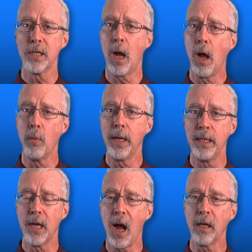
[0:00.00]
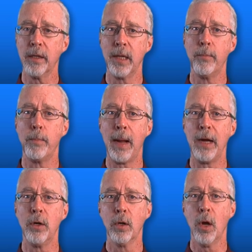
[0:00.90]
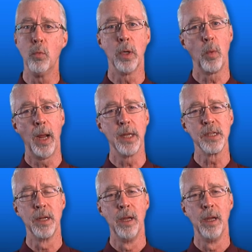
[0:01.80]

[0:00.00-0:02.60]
already talked to them about your loan request,